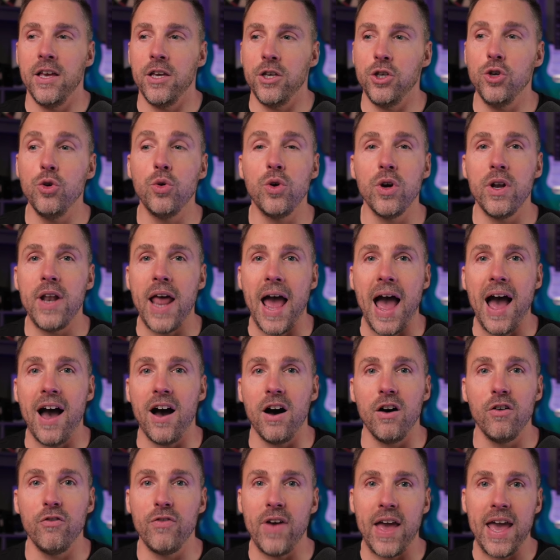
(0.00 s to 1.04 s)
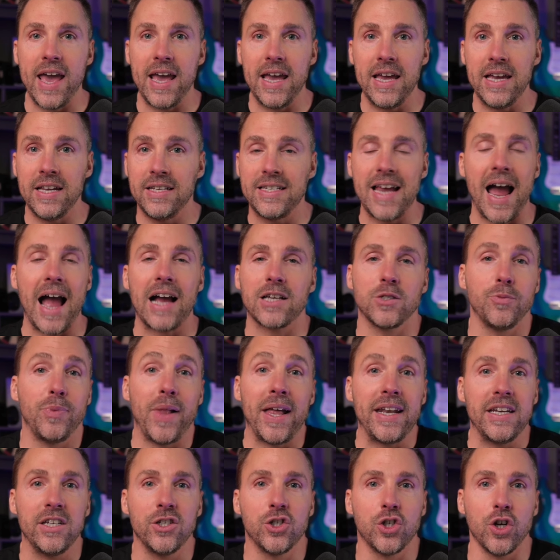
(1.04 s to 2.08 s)
You could have a tax
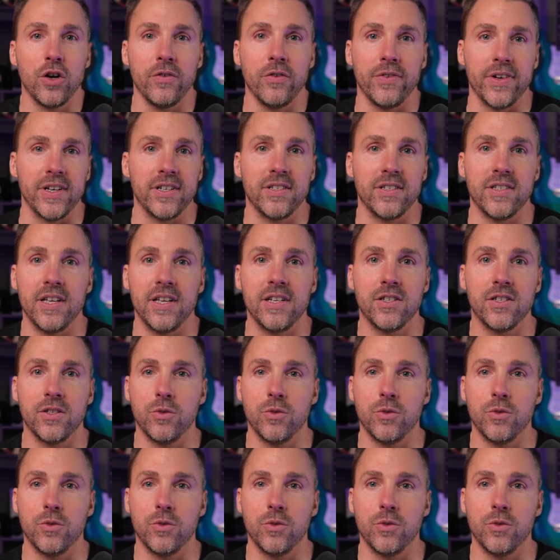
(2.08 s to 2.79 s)
planning service that